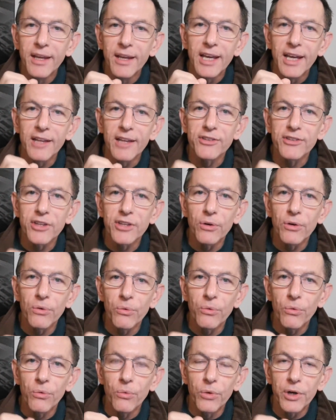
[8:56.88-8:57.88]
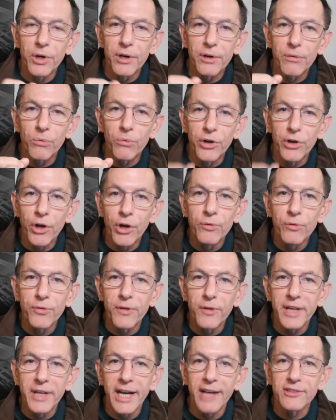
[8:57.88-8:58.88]
And so we're known for
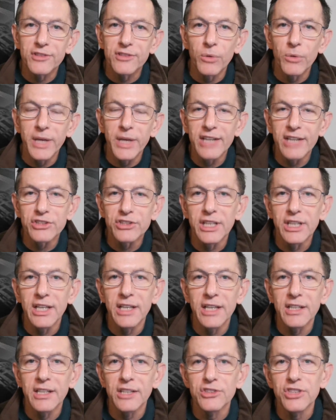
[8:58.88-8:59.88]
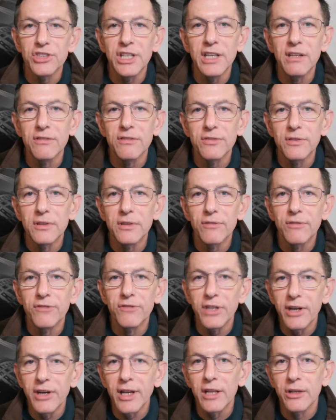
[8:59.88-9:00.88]
that. So we actually can achieve
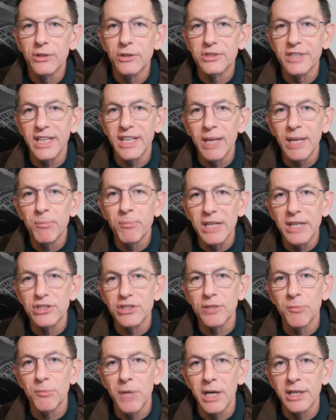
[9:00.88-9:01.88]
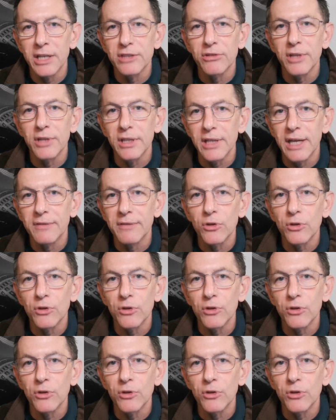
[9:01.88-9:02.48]
very close to inpatient monitoring level